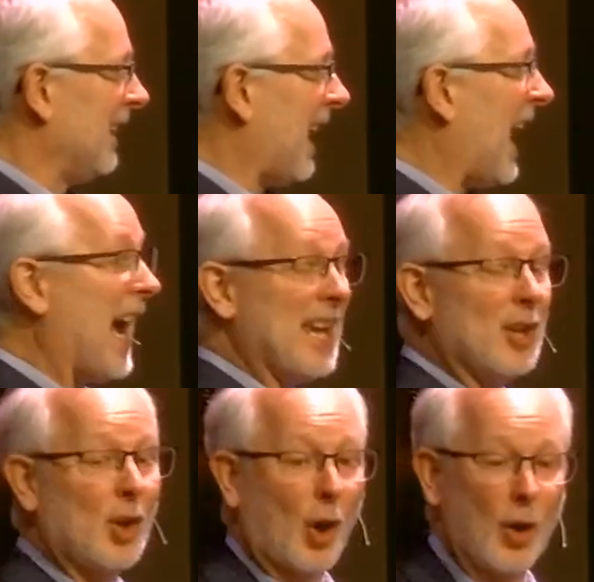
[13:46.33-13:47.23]
I
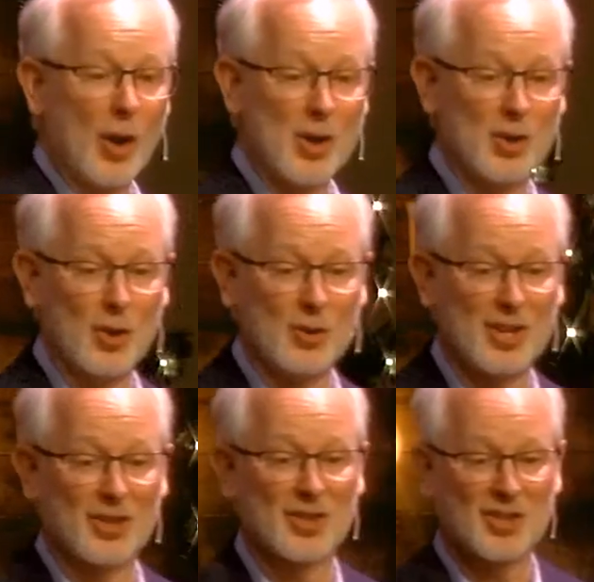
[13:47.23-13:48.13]
encourage you
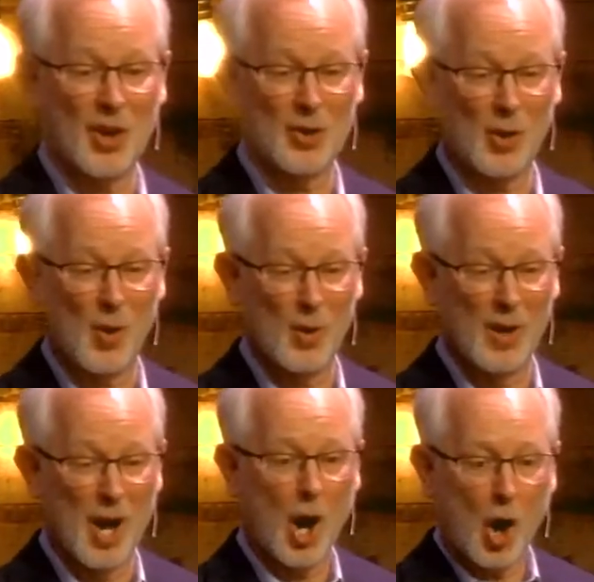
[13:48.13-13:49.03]
to
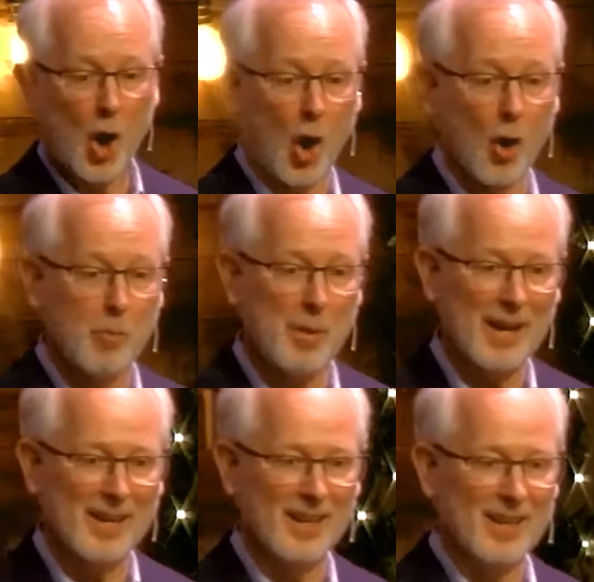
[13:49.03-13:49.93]
circle hope
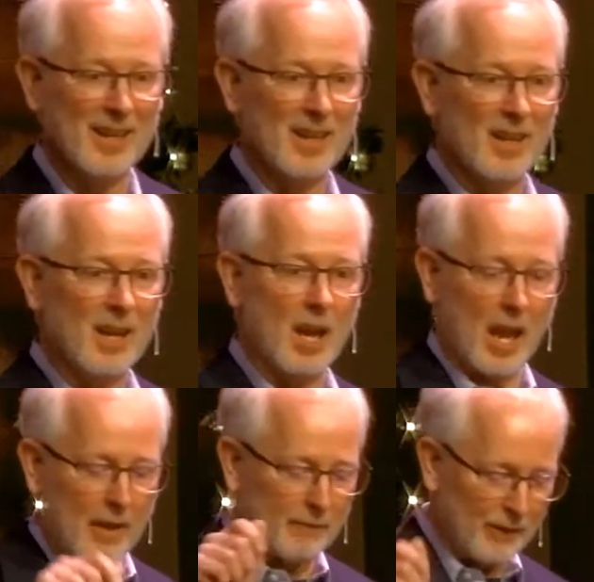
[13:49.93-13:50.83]

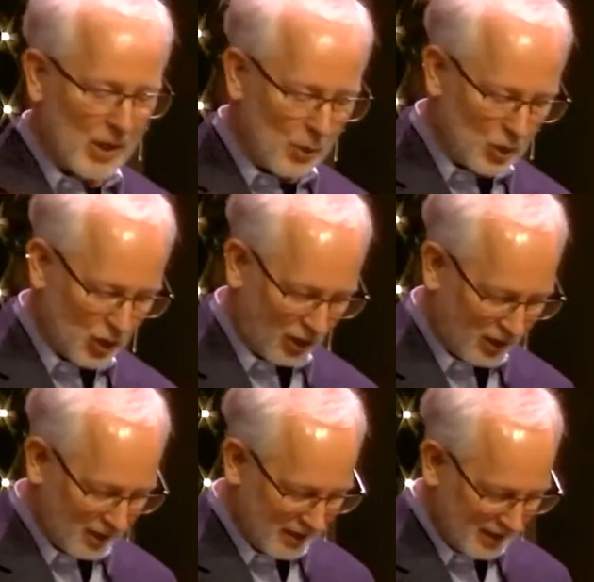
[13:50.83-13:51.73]
and future.
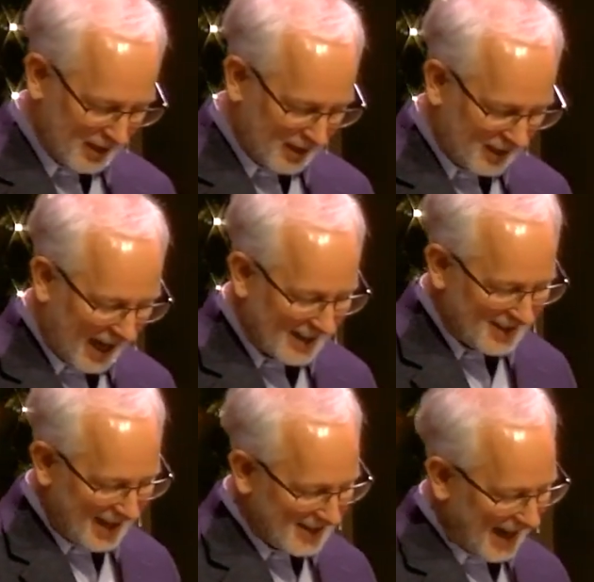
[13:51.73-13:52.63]
God
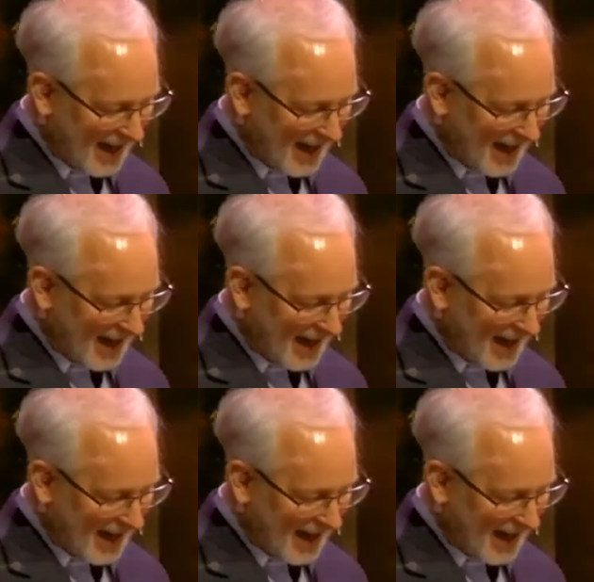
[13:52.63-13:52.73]
says, I